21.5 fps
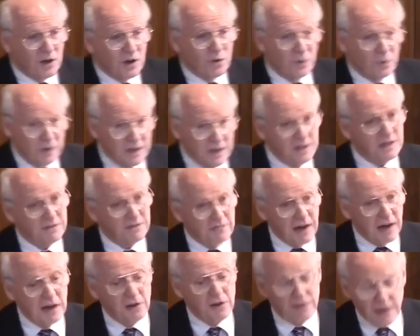We need to
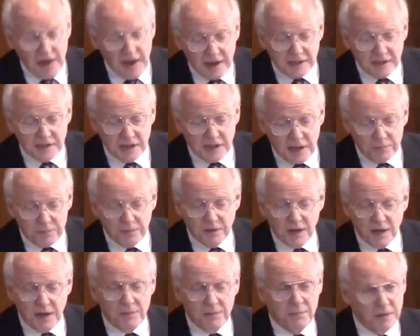follow that example
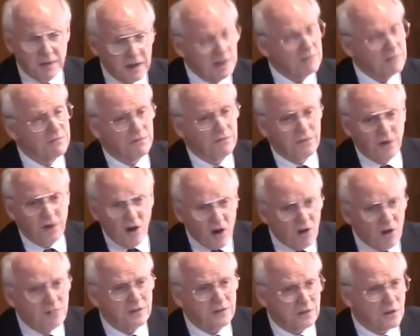and be
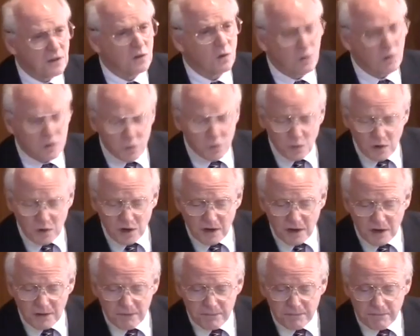involved in the Lord's
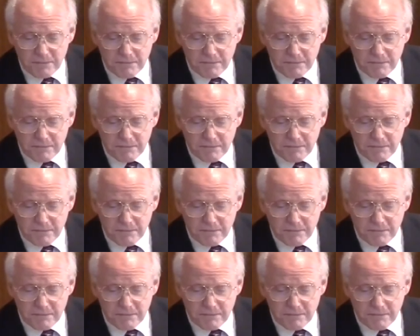work.